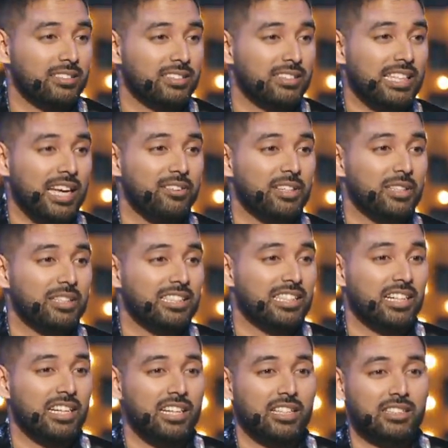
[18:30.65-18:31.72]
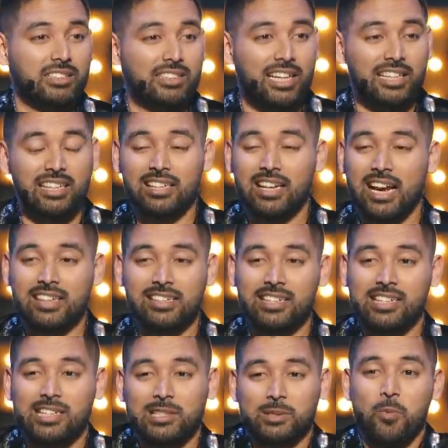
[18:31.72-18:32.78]
7 girls. I need at
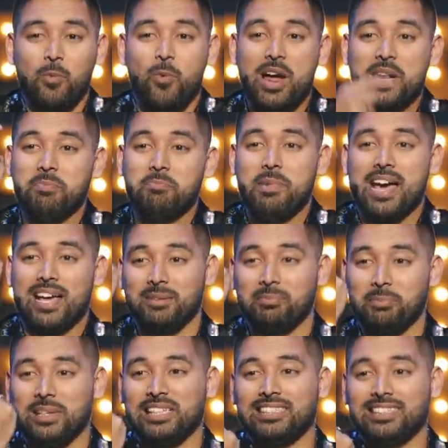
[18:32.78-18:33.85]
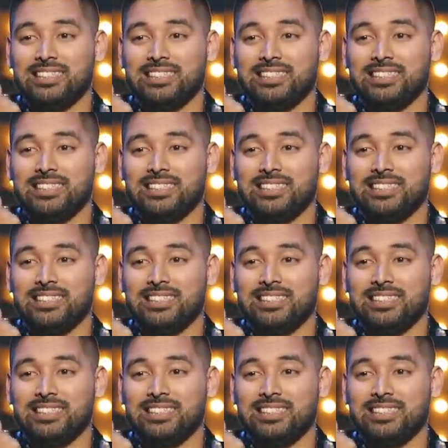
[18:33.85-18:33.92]
least 1 man. Please